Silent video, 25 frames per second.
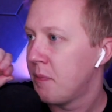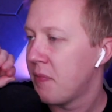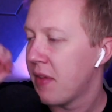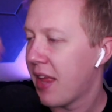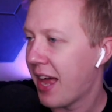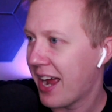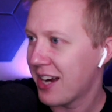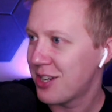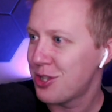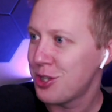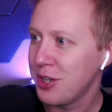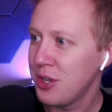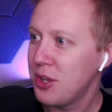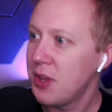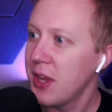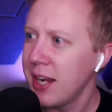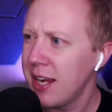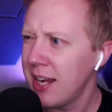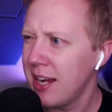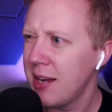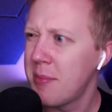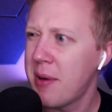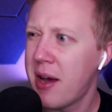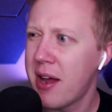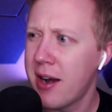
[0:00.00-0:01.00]
Actually,
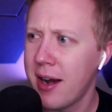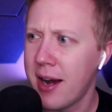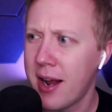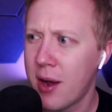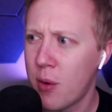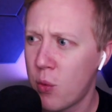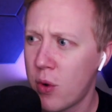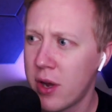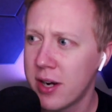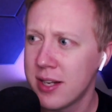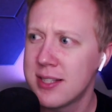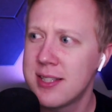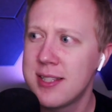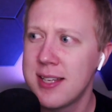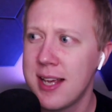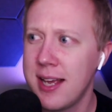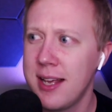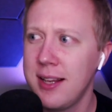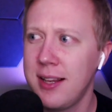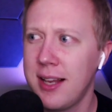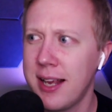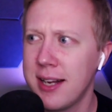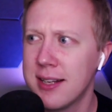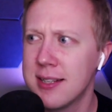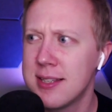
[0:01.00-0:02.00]
thinking about it, I want to say
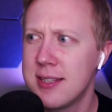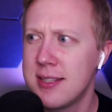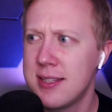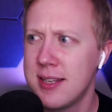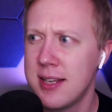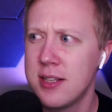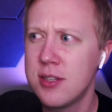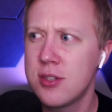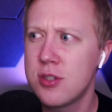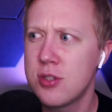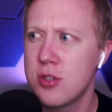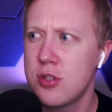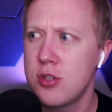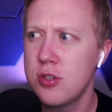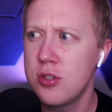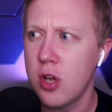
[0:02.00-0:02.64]
like since